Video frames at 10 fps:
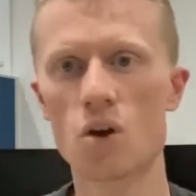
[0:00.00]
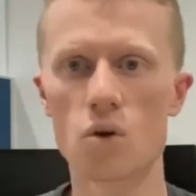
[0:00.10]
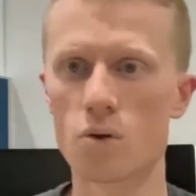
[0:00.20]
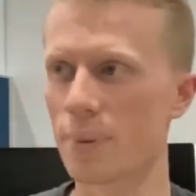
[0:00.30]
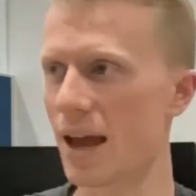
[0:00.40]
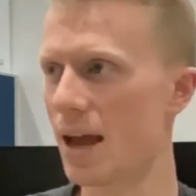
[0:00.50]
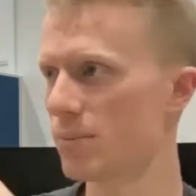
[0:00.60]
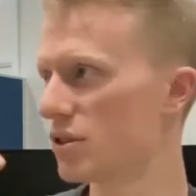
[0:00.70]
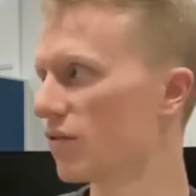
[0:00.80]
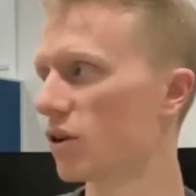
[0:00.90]
Or
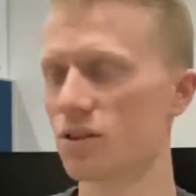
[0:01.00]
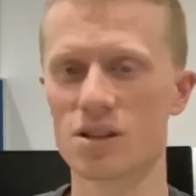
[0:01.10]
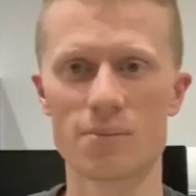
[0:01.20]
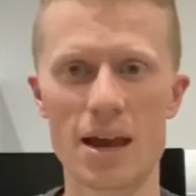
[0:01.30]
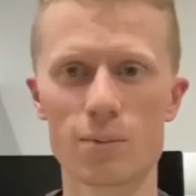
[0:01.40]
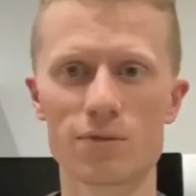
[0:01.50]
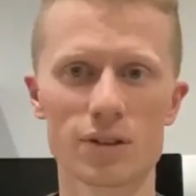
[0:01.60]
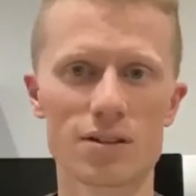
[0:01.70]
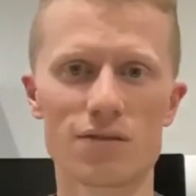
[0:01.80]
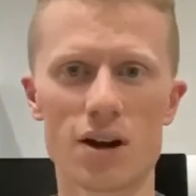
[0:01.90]
perhaps you've got some
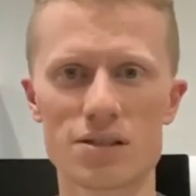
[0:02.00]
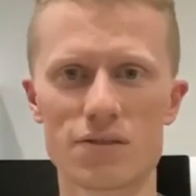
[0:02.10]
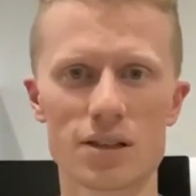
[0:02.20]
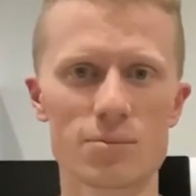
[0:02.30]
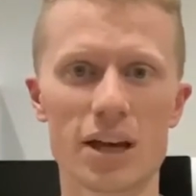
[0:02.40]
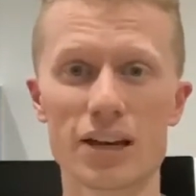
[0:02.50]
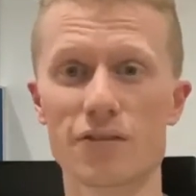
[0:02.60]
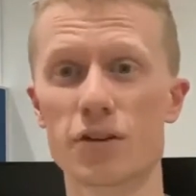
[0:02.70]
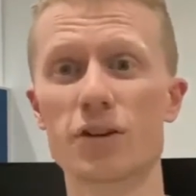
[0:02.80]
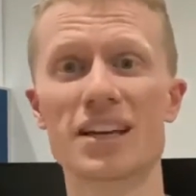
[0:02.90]
helpful advice for them, like
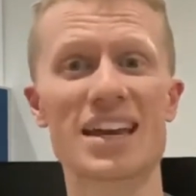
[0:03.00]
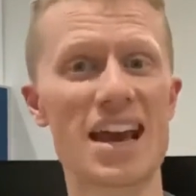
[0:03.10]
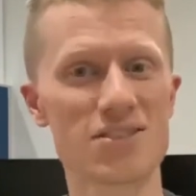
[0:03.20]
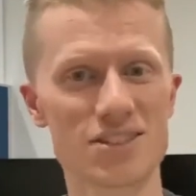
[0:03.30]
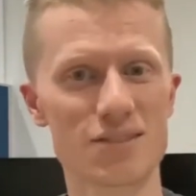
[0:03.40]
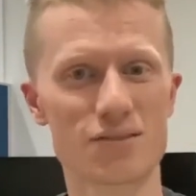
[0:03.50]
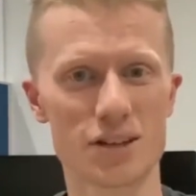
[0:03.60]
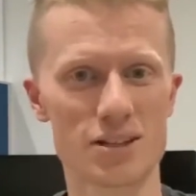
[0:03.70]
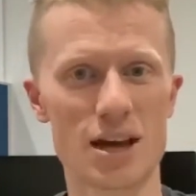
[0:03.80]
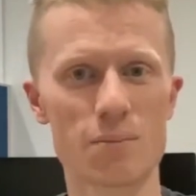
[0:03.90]
if you're an accountant, for
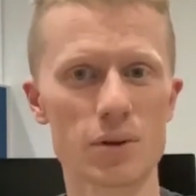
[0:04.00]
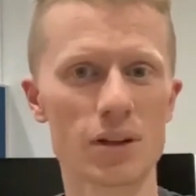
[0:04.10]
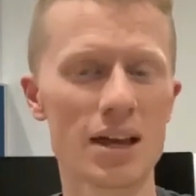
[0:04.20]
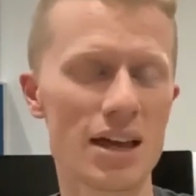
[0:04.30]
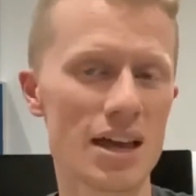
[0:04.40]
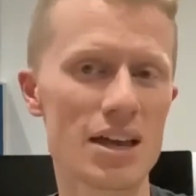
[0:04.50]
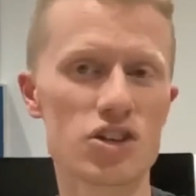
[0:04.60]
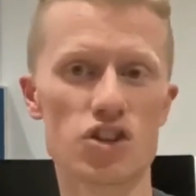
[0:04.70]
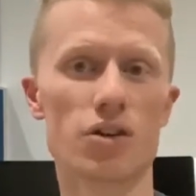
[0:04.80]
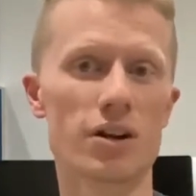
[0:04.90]
example,
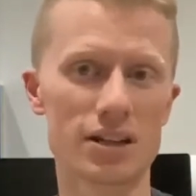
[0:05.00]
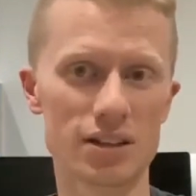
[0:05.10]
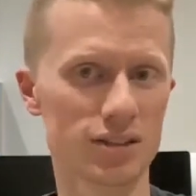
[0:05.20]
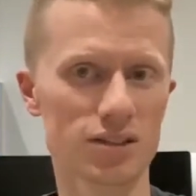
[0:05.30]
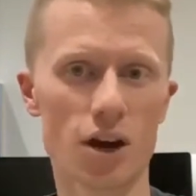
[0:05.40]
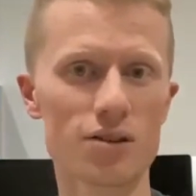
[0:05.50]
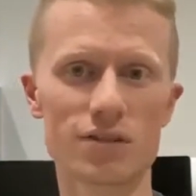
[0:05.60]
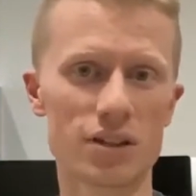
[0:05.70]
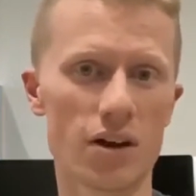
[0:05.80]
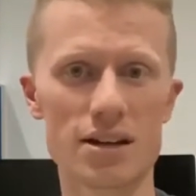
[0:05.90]
during this
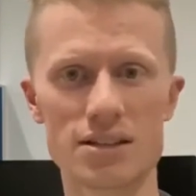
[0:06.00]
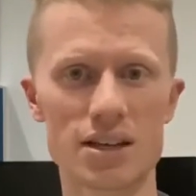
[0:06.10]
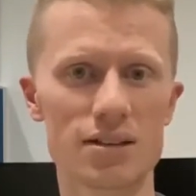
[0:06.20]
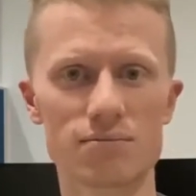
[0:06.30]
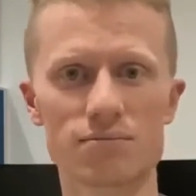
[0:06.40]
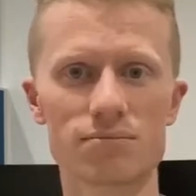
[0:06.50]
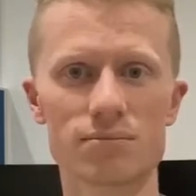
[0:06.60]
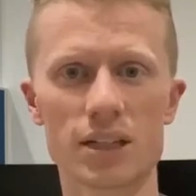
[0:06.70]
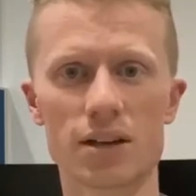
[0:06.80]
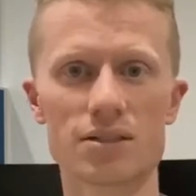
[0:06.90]
COVID 19
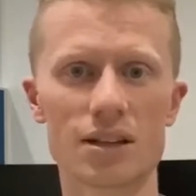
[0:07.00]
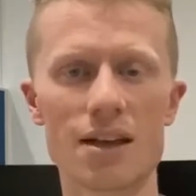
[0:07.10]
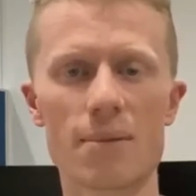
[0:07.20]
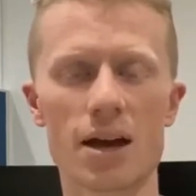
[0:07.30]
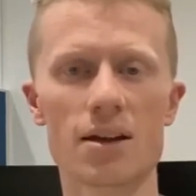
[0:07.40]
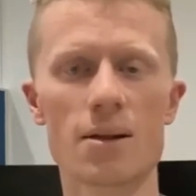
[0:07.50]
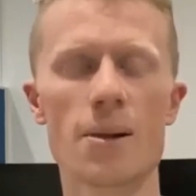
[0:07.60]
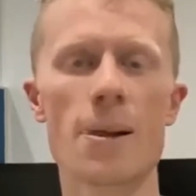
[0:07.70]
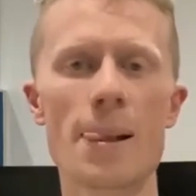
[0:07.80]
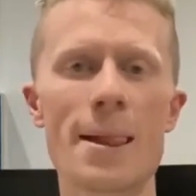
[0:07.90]
you know, dilemma,
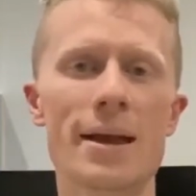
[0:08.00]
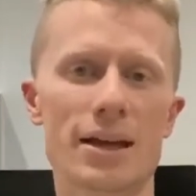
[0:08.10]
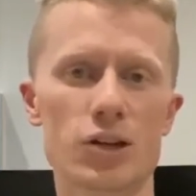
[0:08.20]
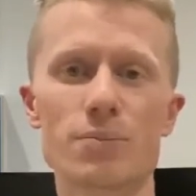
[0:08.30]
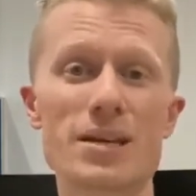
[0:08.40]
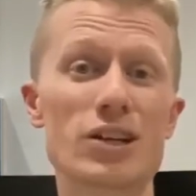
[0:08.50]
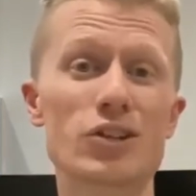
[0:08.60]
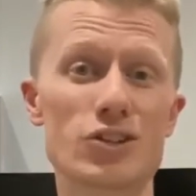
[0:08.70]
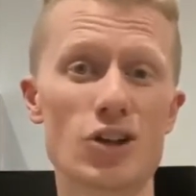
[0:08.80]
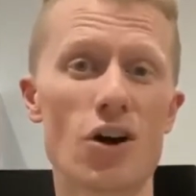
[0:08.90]
it could be a
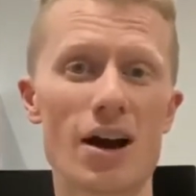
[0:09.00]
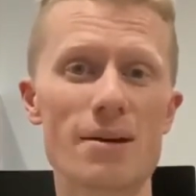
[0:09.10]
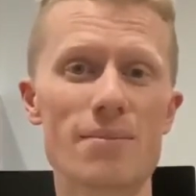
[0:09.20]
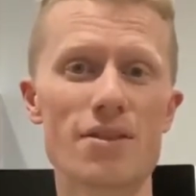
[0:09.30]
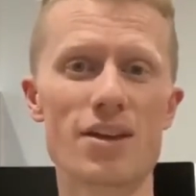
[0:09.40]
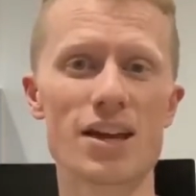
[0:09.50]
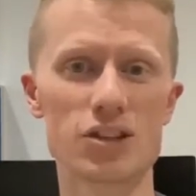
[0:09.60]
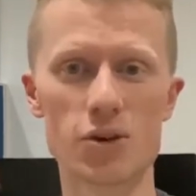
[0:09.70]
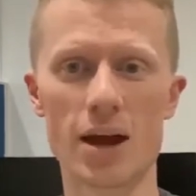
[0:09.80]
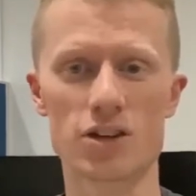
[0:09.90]
good time that
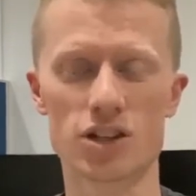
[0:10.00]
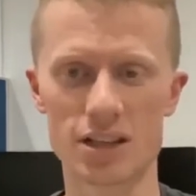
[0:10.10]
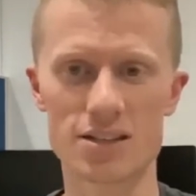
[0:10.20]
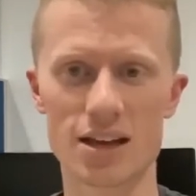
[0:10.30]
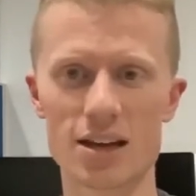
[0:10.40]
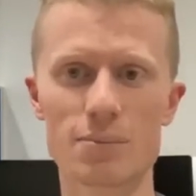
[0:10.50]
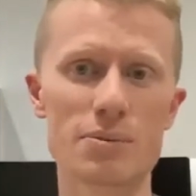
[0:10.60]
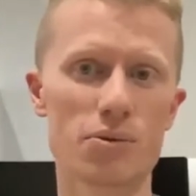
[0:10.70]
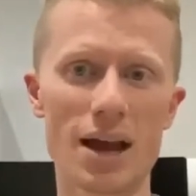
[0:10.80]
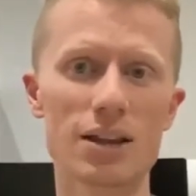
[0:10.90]
you actually say to
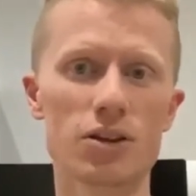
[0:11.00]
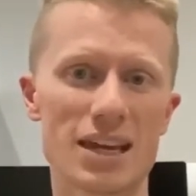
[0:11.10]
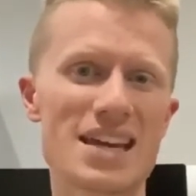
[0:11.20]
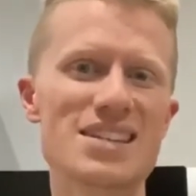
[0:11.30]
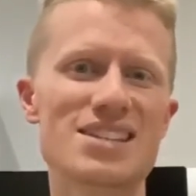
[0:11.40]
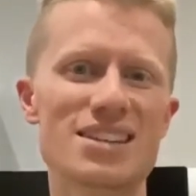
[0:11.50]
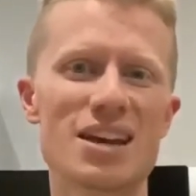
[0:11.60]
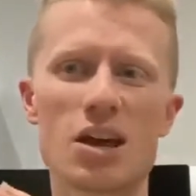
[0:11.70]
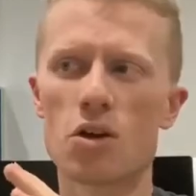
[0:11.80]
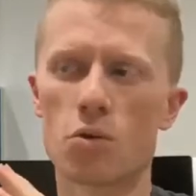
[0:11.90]
people, hey, look, here's
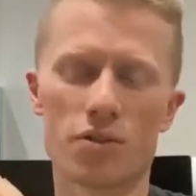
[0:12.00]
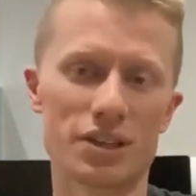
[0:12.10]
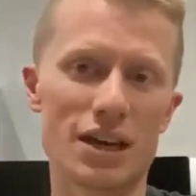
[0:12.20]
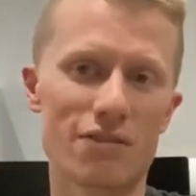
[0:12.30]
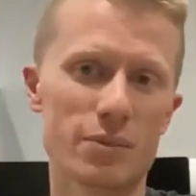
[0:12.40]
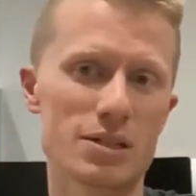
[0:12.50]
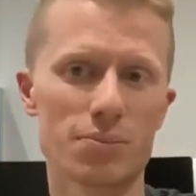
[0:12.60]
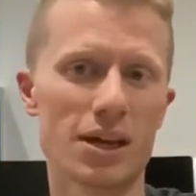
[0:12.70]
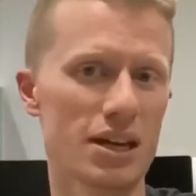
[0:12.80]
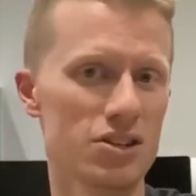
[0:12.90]
what the government's
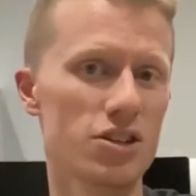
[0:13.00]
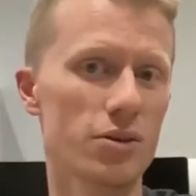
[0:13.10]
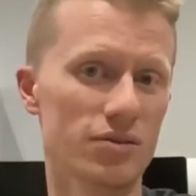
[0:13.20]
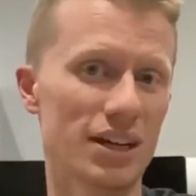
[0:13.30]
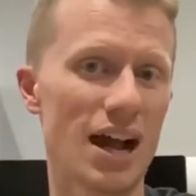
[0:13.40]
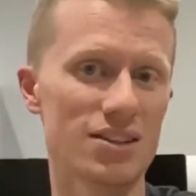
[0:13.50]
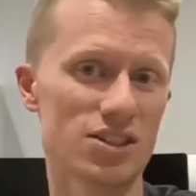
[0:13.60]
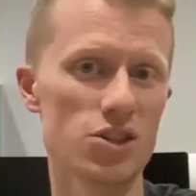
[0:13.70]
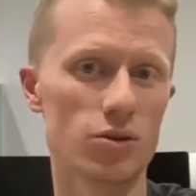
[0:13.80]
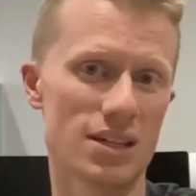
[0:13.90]
planning to do in regards
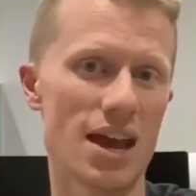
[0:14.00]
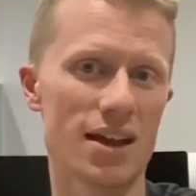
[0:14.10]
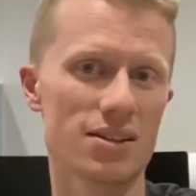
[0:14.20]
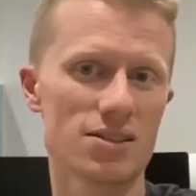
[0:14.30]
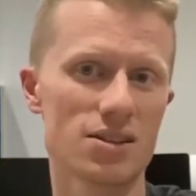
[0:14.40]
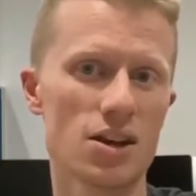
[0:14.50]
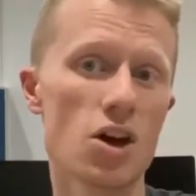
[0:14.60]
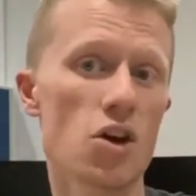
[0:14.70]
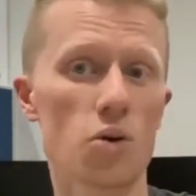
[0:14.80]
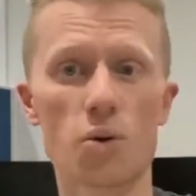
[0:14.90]
to your tax.
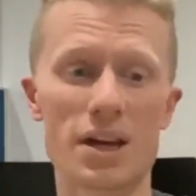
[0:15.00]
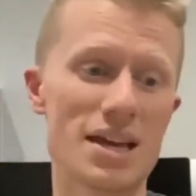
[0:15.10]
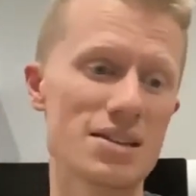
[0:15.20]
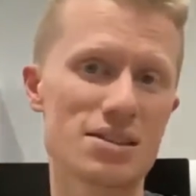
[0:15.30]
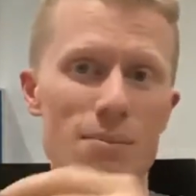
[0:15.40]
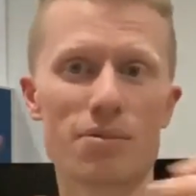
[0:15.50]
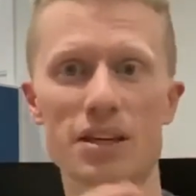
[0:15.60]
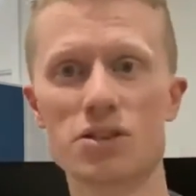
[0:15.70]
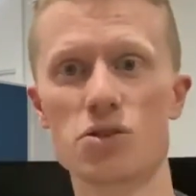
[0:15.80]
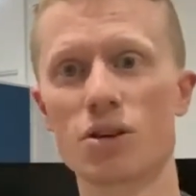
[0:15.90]
Or here's some
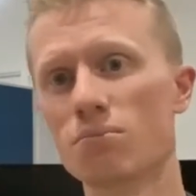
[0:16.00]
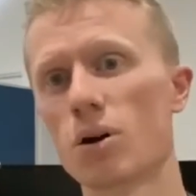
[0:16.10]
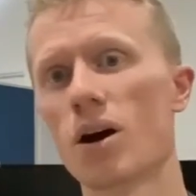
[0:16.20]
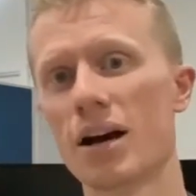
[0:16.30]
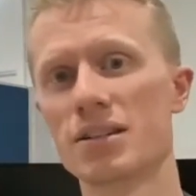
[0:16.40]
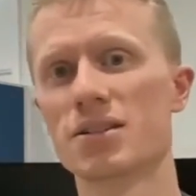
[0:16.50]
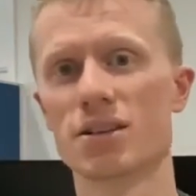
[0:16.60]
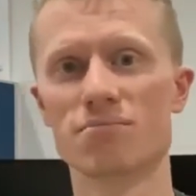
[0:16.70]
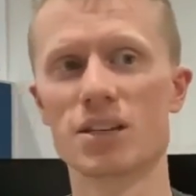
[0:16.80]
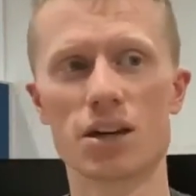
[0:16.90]
things you can buy
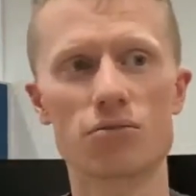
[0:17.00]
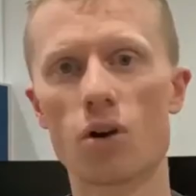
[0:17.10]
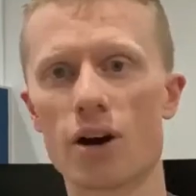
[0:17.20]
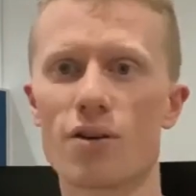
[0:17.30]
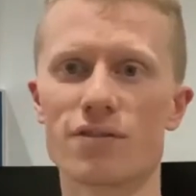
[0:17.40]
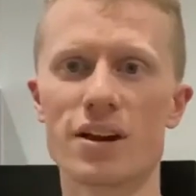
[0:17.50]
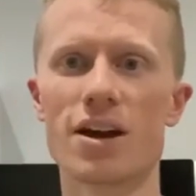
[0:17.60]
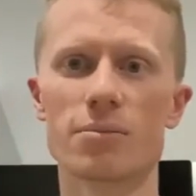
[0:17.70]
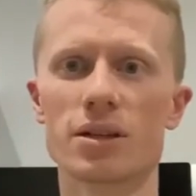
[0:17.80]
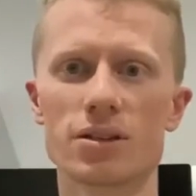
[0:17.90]
to, you know, write off
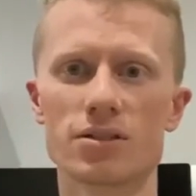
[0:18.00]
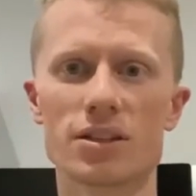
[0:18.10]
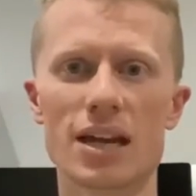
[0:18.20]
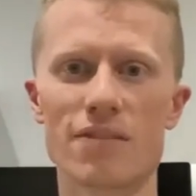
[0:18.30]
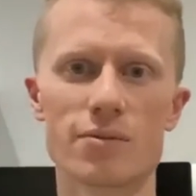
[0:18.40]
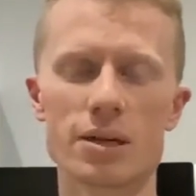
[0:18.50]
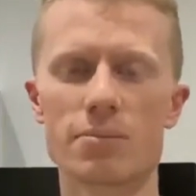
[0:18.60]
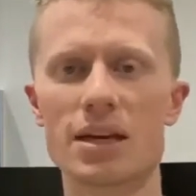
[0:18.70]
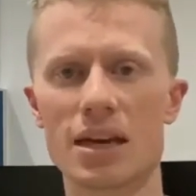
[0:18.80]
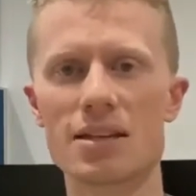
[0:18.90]
now because the government are
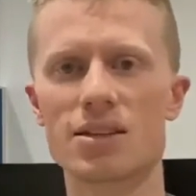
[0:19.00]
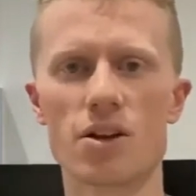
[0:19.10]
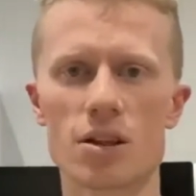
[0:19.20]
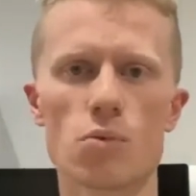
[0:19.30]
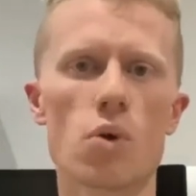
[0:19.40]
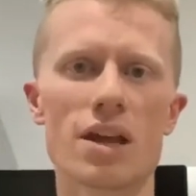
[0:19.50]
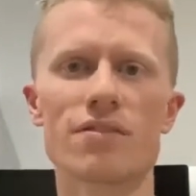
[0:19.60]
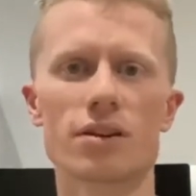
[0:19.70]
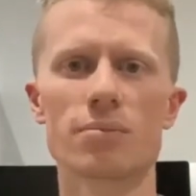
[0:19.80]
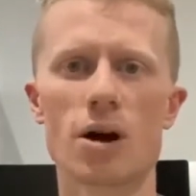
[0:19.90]
being easy on them,
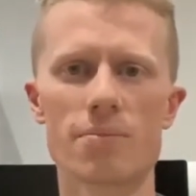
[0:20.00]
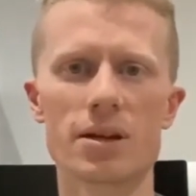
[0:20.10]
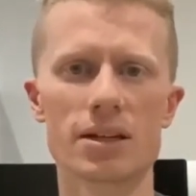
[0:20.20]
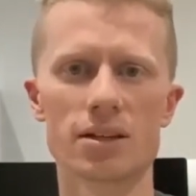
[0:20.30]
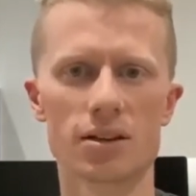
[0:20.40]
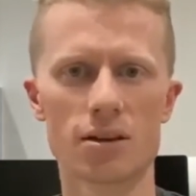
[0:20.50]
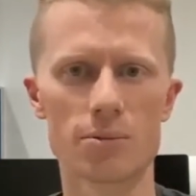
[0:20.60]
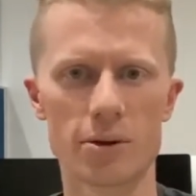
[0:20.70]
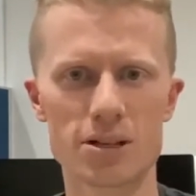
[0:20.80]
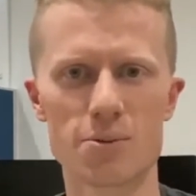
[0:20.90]
whatever it might be. You know, I'm
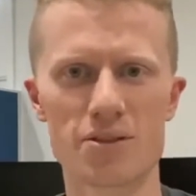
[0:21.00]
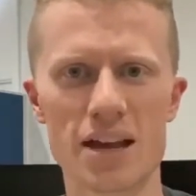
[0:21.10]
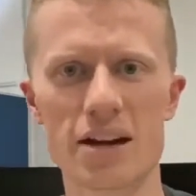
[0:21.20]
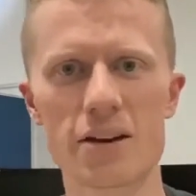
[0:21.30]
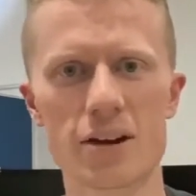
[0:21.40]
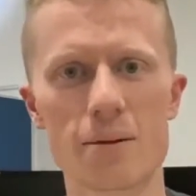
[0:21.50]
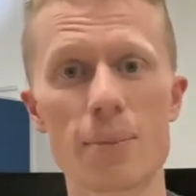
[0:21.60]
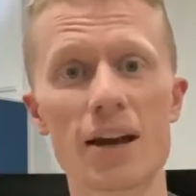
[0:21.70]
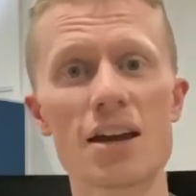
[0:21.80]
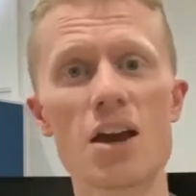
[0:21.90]
no expert in that area, but